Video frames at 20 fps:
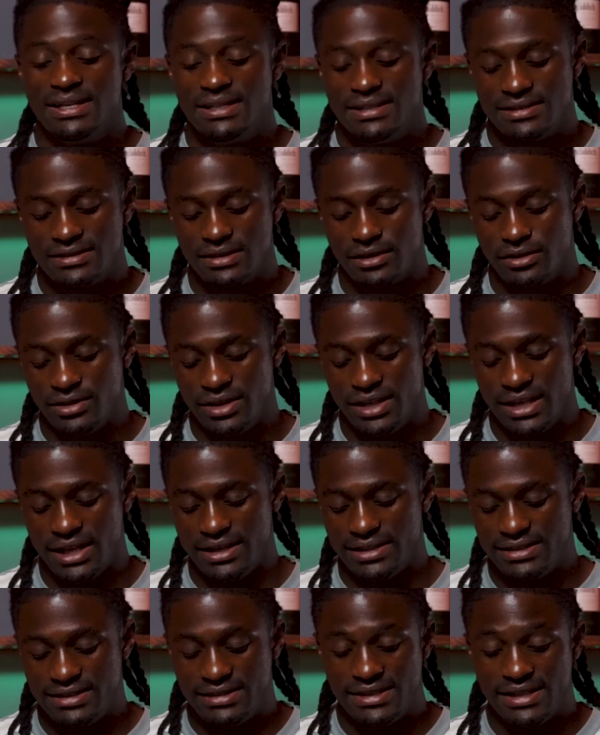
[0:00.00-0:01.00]
So
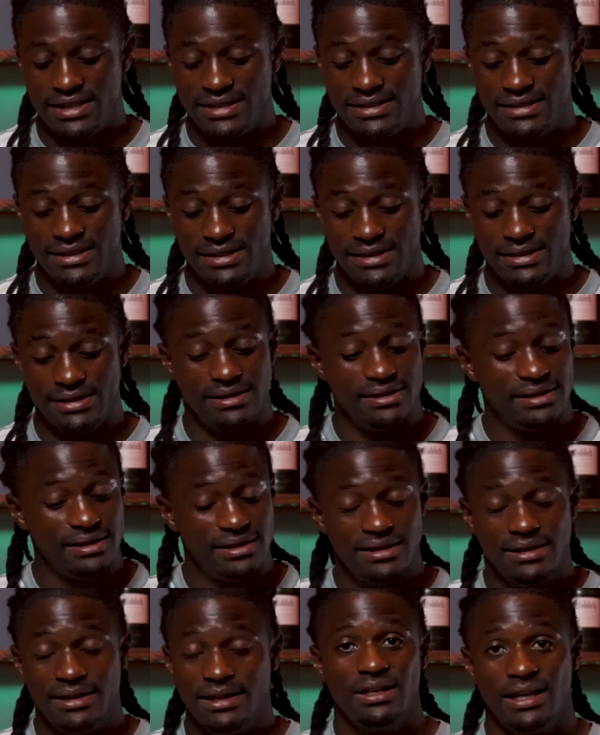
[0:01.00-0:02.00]
yes, this is
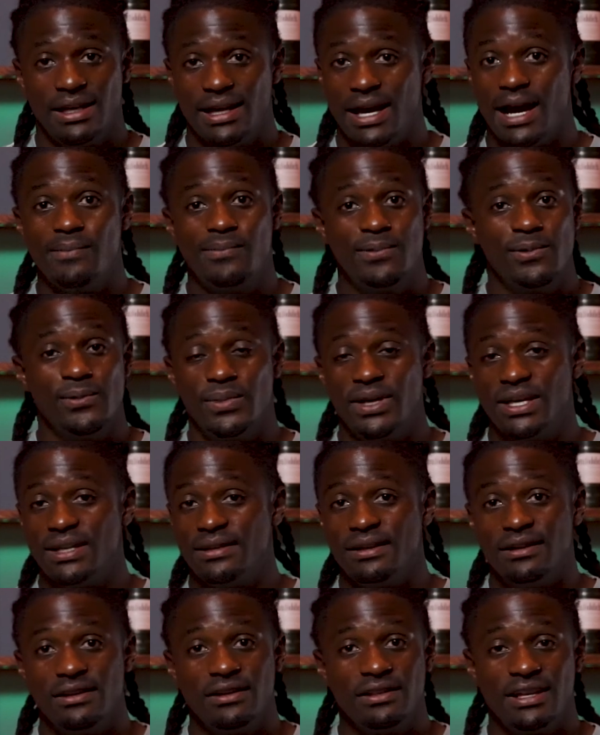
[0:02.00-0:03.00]
Apple, man.
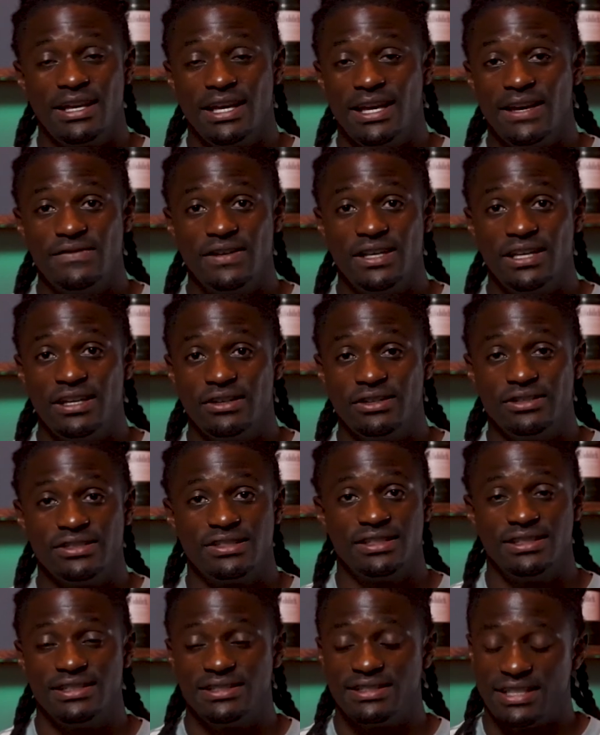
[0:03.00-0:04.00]
They are the heavy hitters
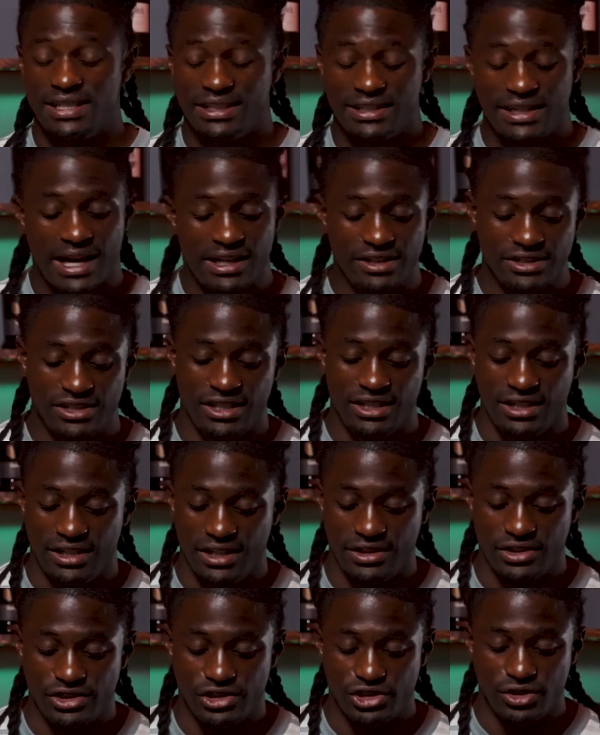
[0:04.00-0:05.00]
in the technology
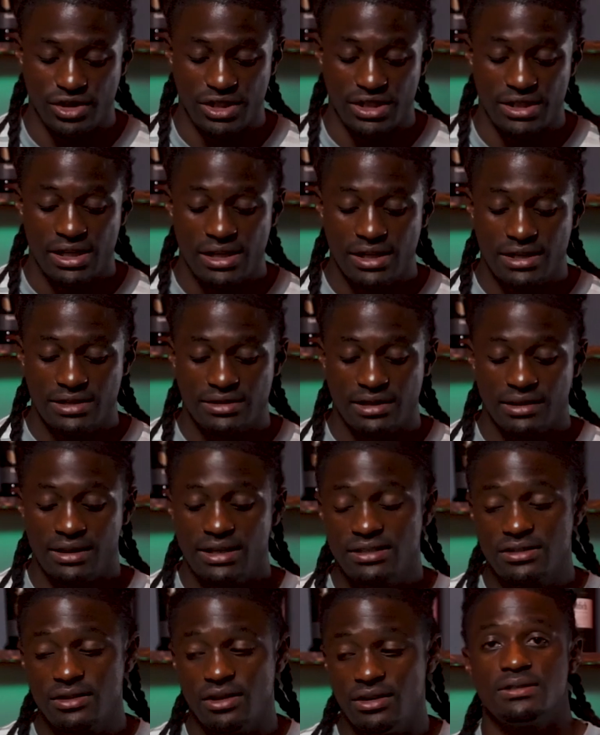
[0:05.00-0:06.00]
industry. So
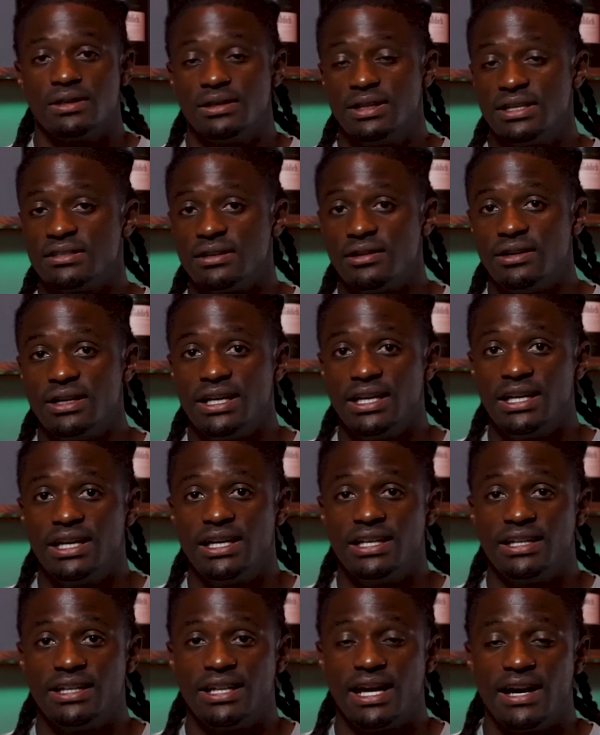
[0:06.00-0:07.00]
let's go, so let's go ahead
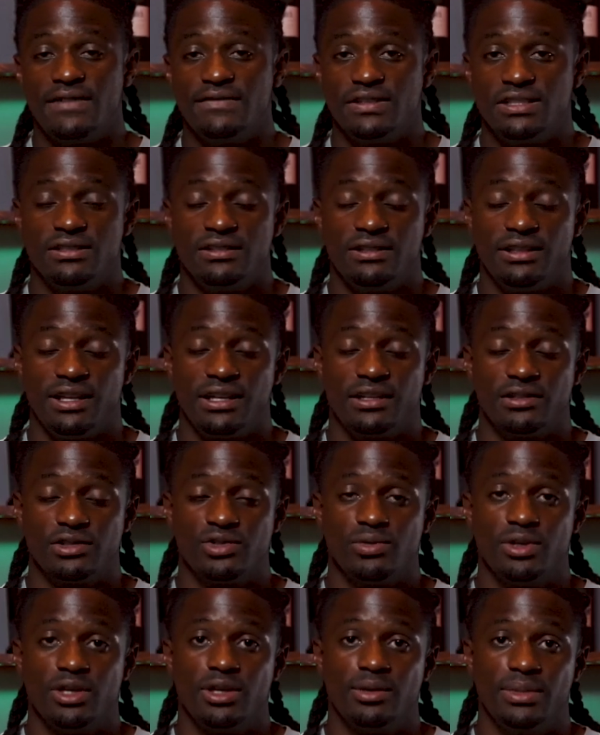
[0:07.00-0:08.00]
and dive into
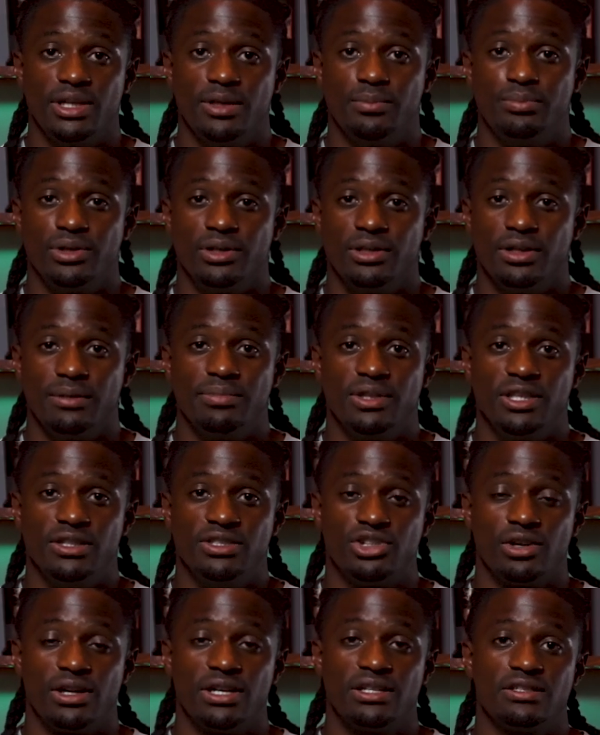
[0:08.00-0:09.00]
Thinkorswim and pull up the
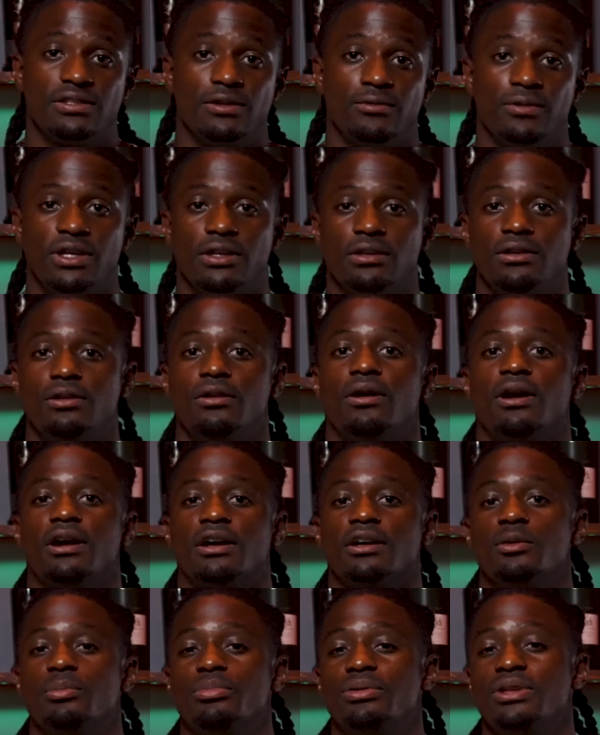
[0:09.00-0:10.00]
chart so we can do our
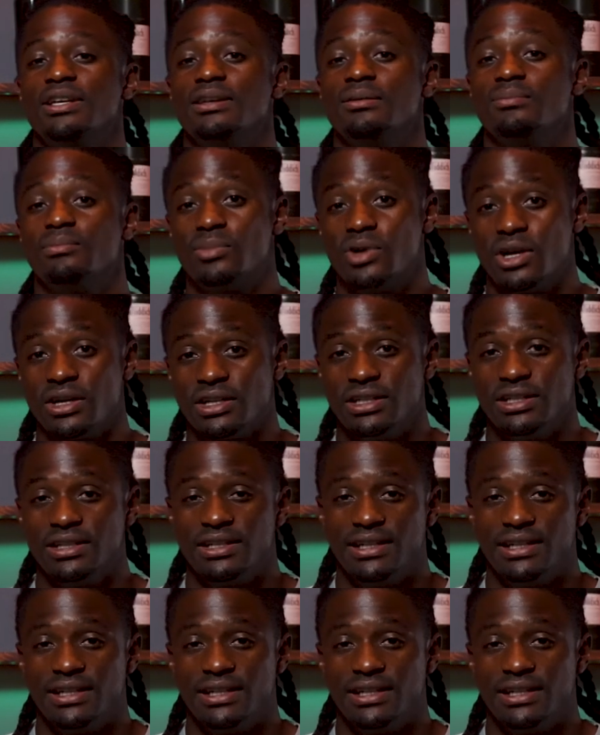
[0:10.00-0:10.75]
complete market